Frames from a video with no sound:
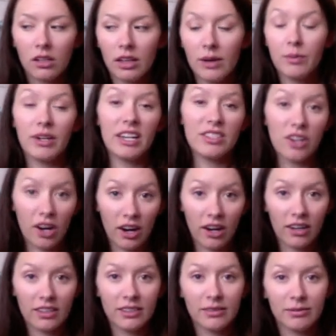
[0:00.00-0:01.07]
like when I
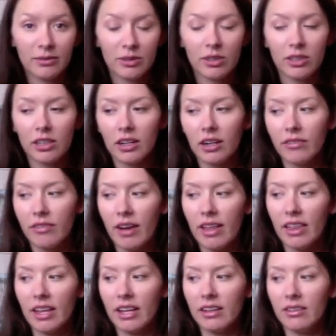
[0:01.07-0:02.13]
talk or if I
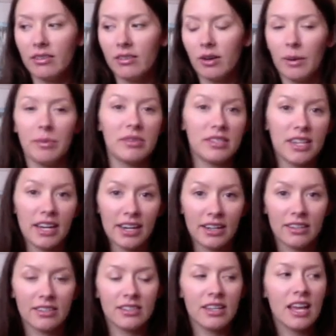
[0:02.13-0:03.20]
like go up the
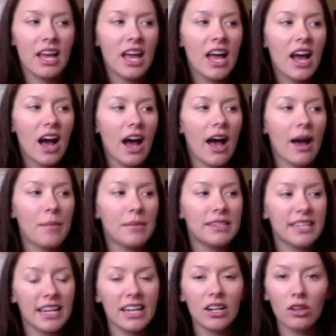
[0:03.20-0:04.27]
stairs. Um,
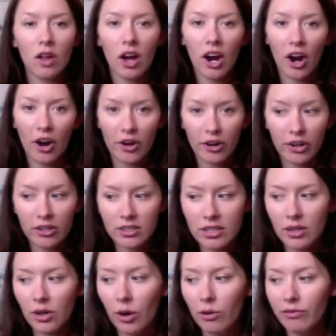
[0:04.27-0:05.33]
it's getting a lot harder
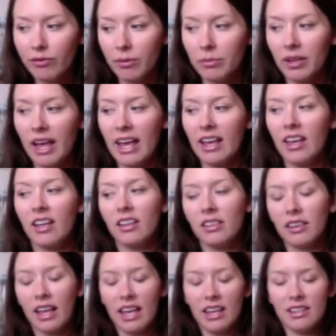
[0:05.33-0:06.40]
to go from like
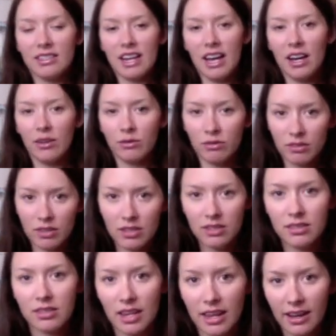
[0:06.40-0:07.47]
laying down to
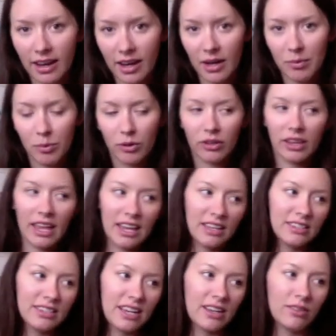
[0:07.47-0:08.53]
sitting up or
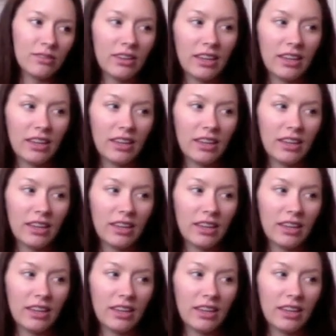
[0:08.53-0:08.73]
laying down,